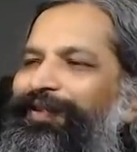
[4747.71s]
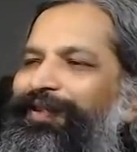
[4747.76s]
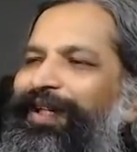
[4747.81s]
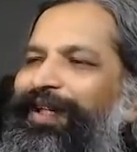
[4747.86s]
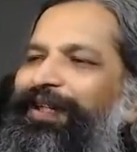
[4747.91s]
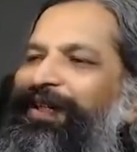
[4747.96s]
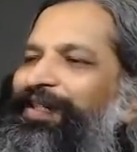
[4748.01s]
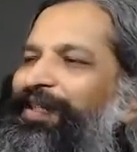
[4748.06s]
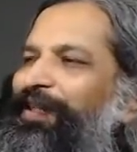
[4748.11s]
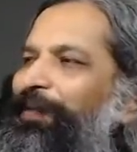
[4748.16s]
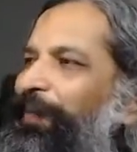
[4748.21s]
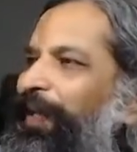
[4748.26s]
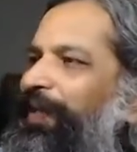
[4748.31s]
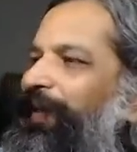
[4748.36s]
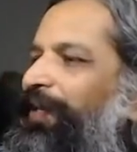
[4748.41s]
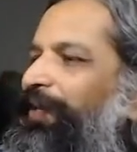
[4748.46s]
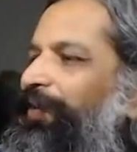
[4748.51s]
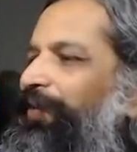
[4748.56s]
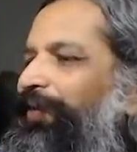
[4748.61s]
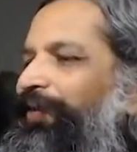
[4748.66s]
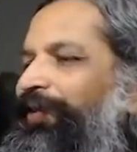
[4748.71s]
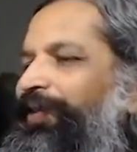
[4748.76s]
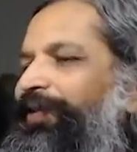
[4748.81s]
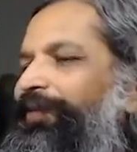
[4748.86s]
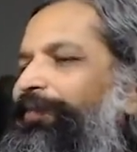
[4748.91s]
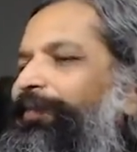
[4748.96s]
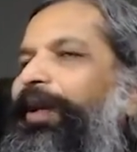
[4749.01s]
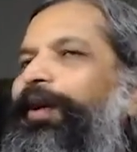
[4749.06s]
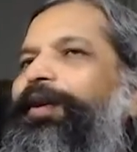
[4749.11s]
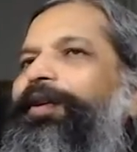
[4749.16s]
it is dependent on this
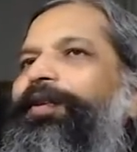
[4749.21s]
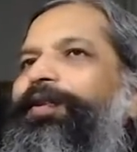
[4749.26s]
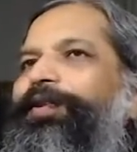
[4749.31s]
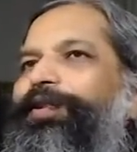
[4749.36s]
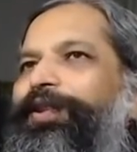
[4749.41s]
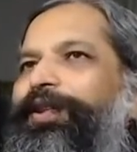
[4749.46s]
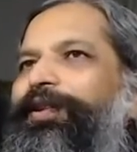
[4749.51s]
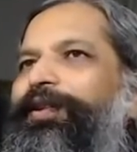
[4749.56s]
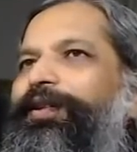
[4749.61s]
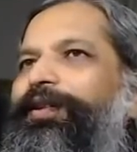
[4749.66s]
biology.